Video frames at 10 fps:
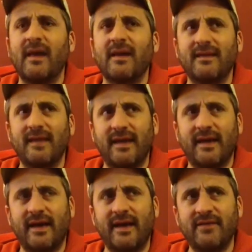
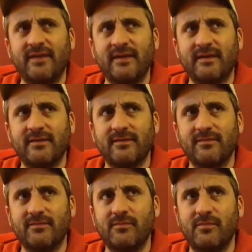Yeah, I think
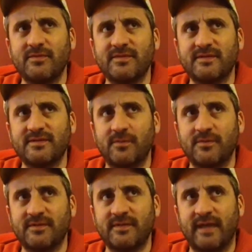most
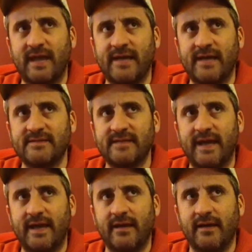of the guys
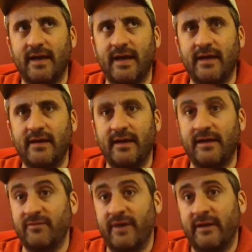that I had
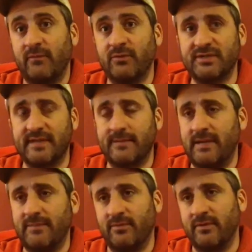invited were just like
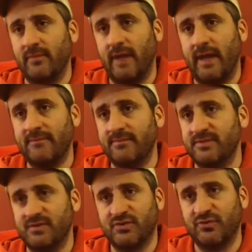people in my
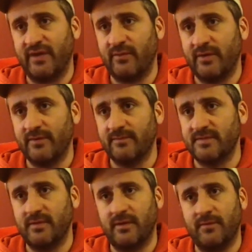social network.
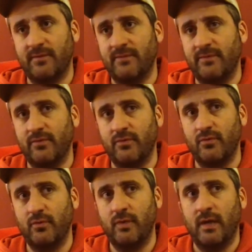So there are people
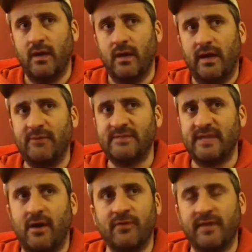who, I would say,
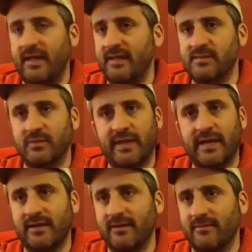the kids were
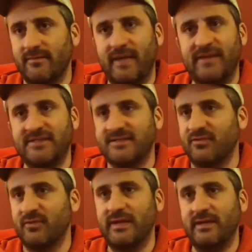like ages
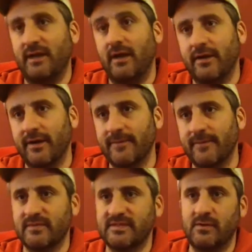3 and younger.
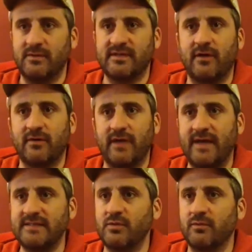So it's all
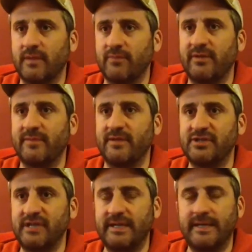guys who were like pretty much
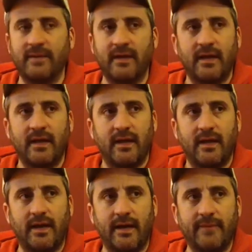in it.
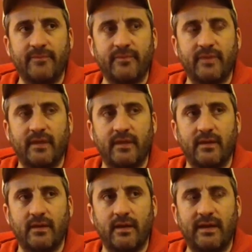Um,
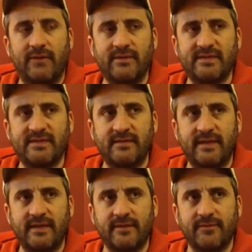and I would say
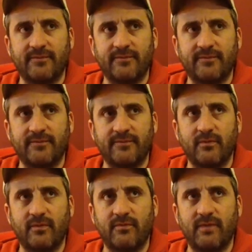like
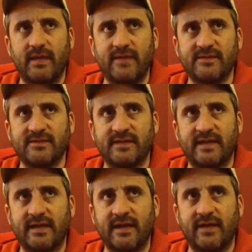the answers that
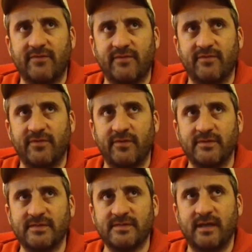I got from
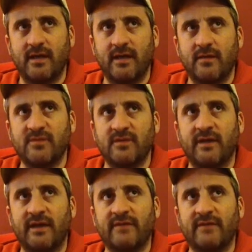folks, there was a
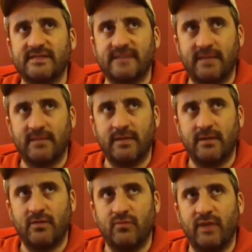lot of
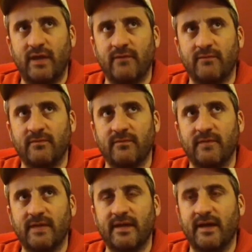excitement around
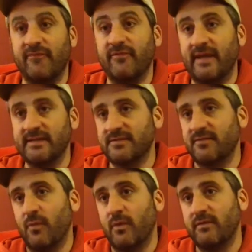like events
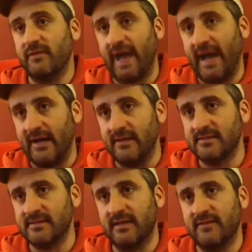for
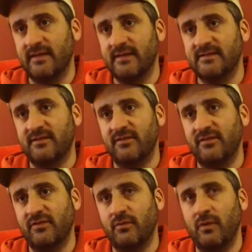dads, like things to
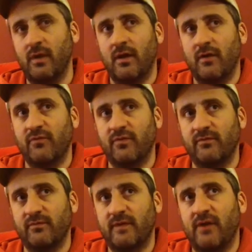do
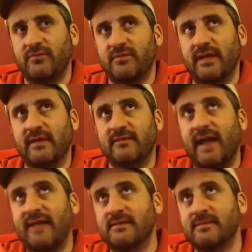for not like
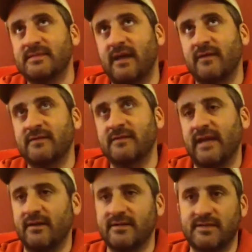dads themselves
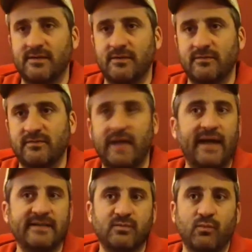and also
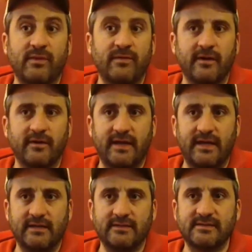dads with their
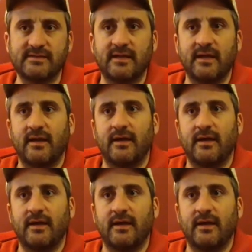kids.